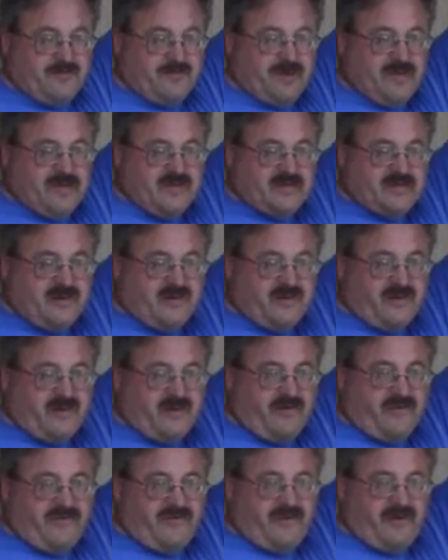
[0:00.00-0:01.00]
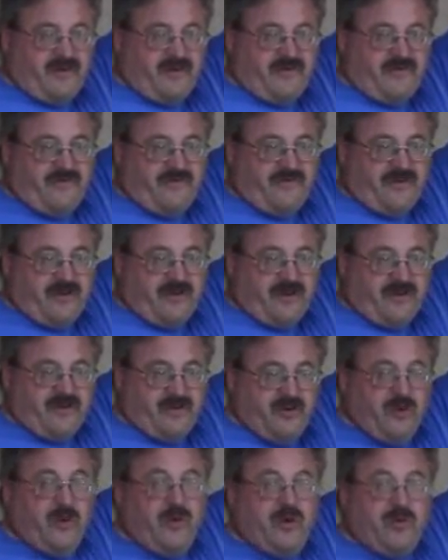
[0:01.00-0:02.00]
piece of
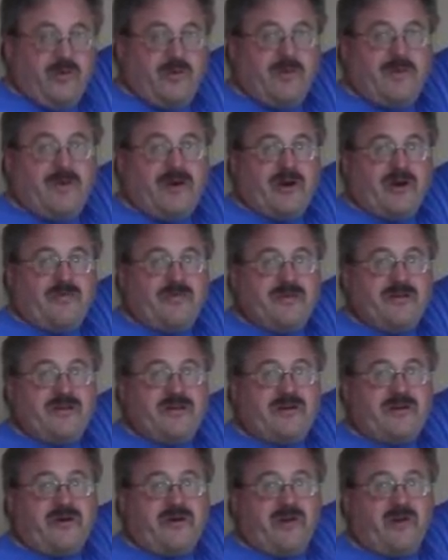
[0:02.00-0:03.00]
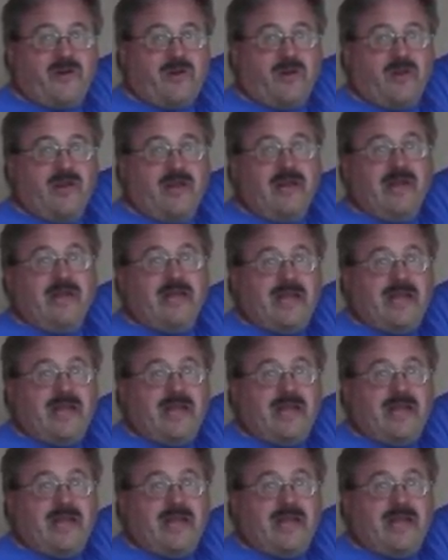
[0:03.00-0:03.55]
newly repaired material